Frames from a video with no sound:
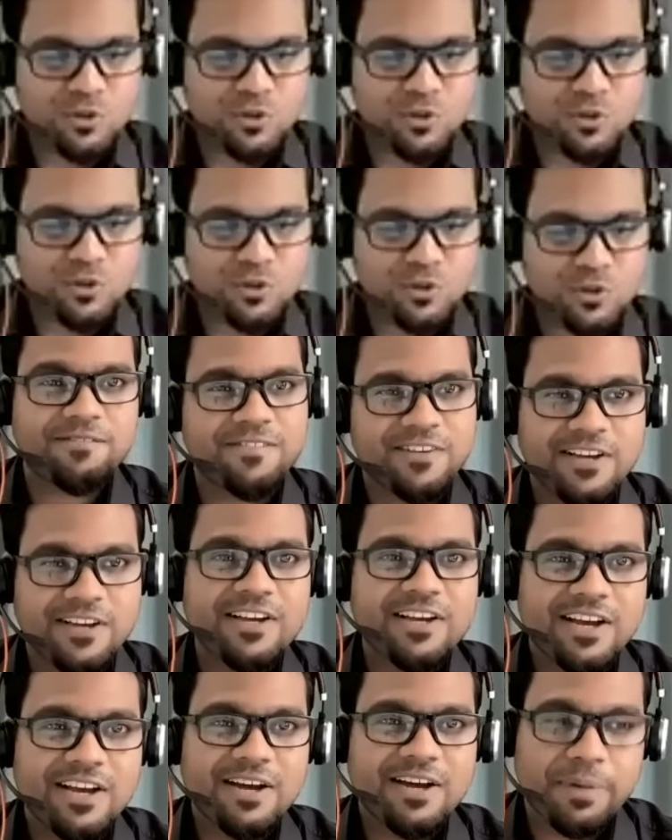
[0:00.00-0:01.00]
will have
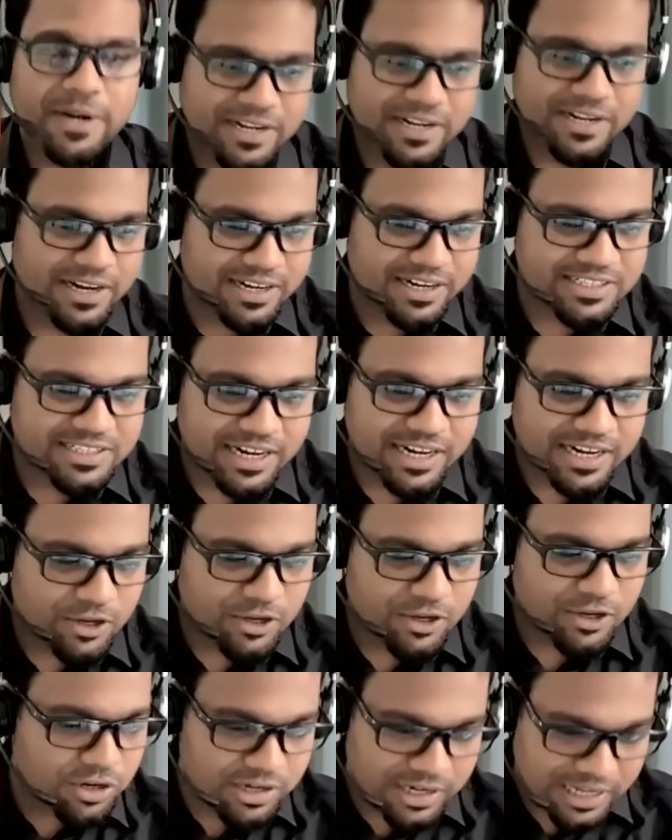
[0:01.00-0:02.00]
a better understanding
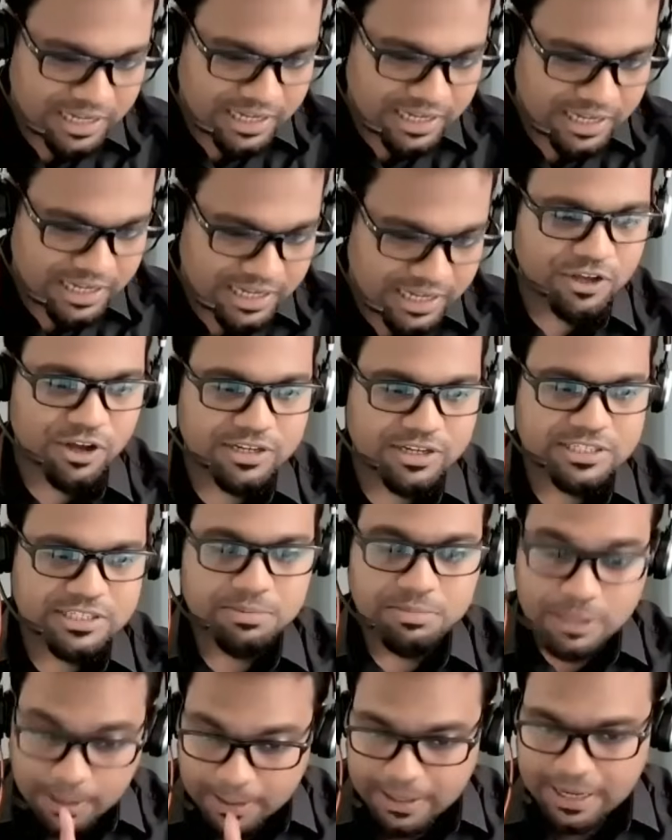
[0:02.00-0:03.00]
on each and every
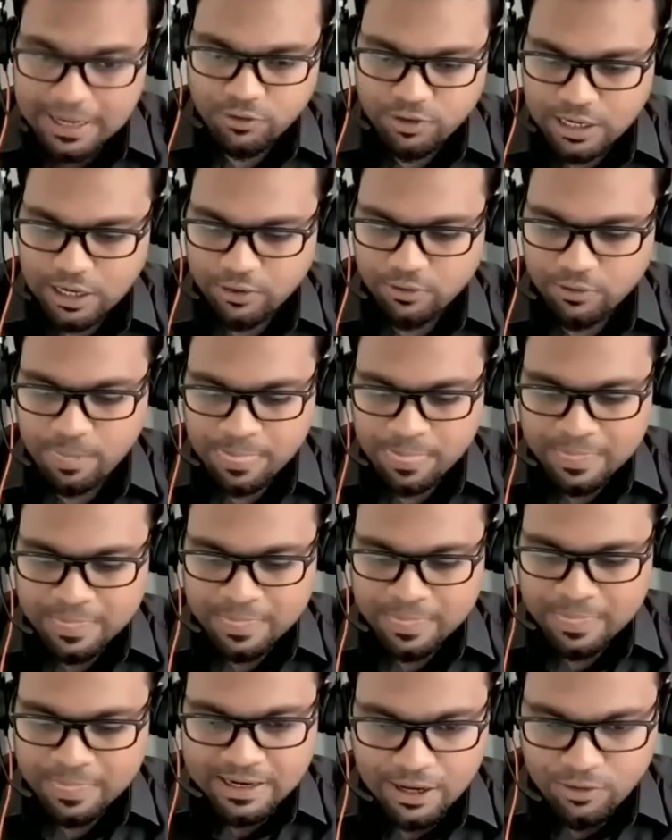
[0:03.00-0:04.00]
concept. Now
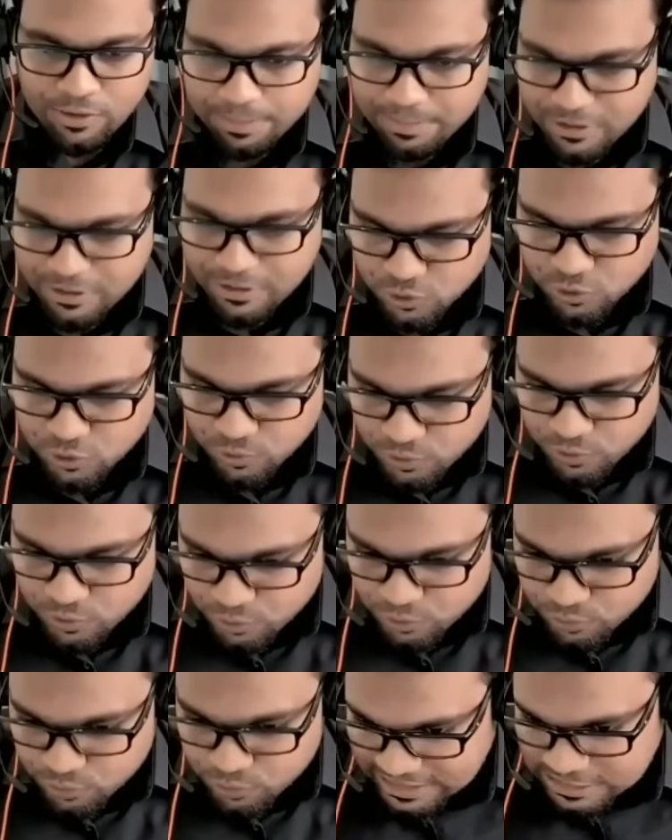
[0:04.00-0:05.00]
let me show you
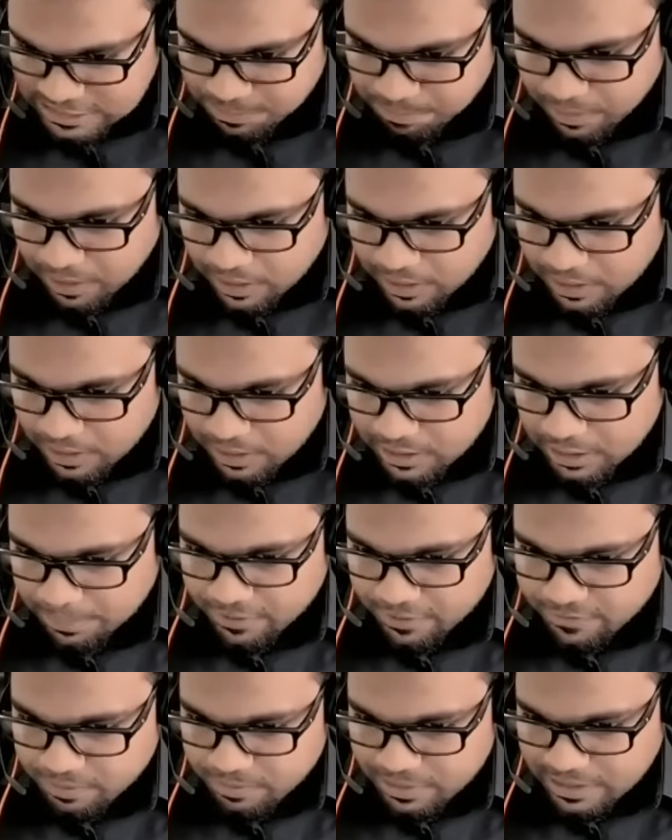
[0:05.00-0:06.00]
the next part
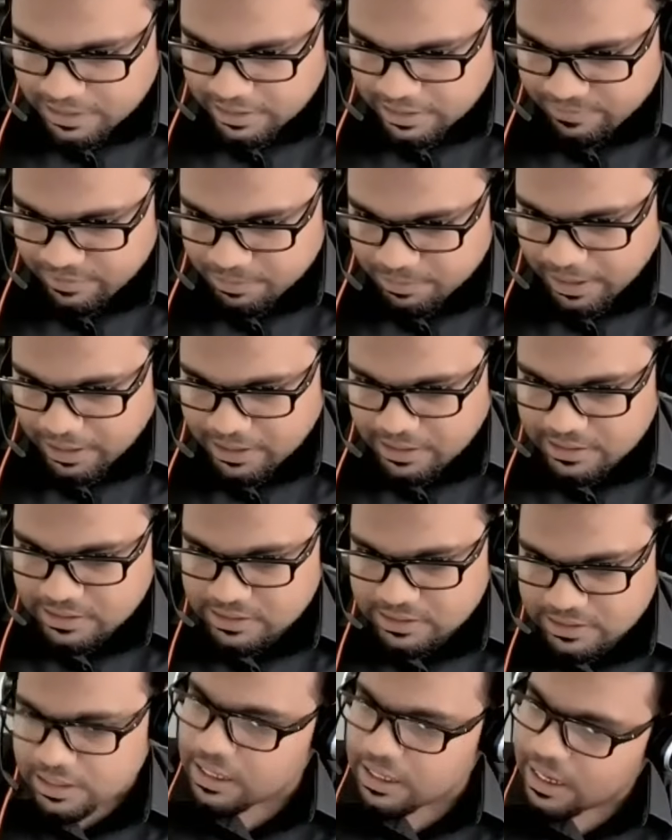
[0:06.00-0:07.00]
apart from interleaving
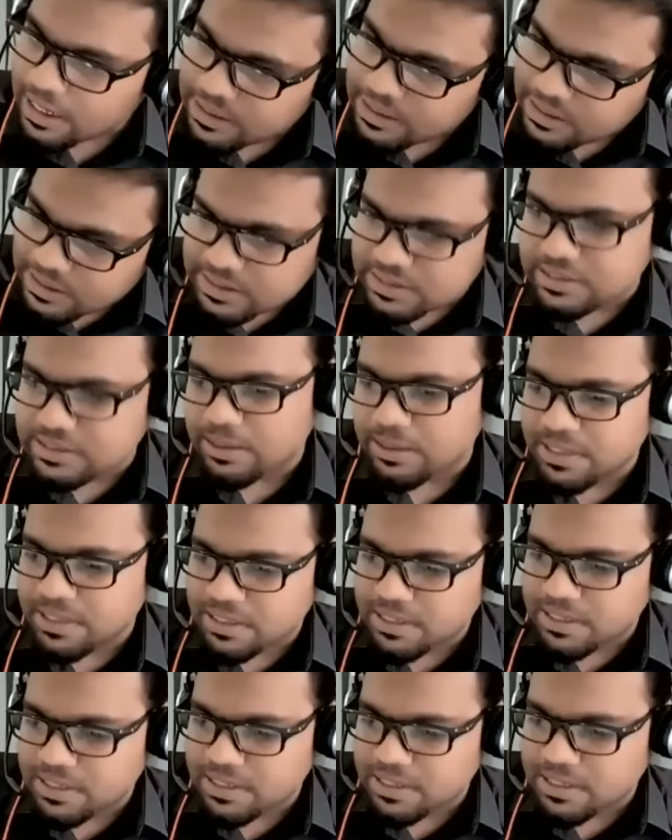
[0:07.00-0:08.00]
practice, and this is
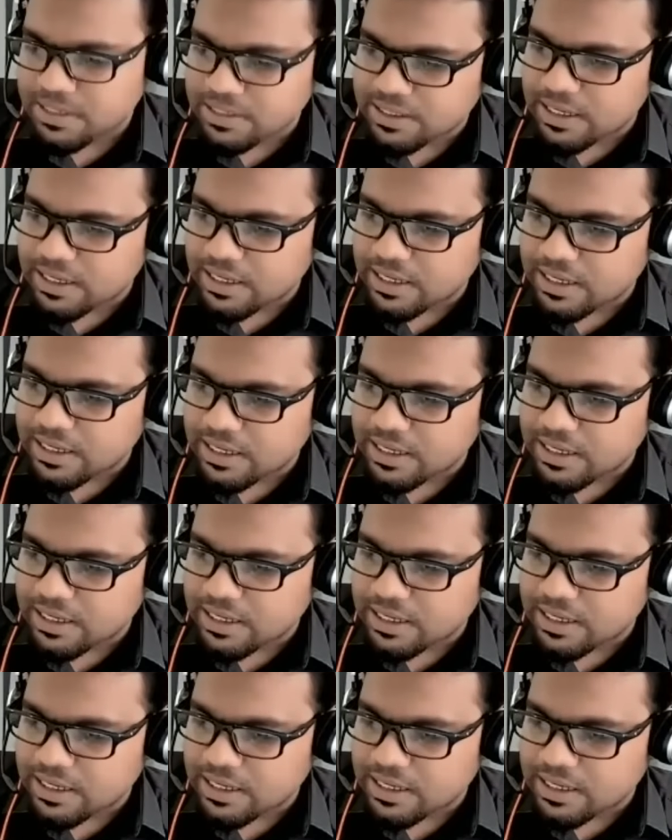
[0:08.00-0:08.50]
something that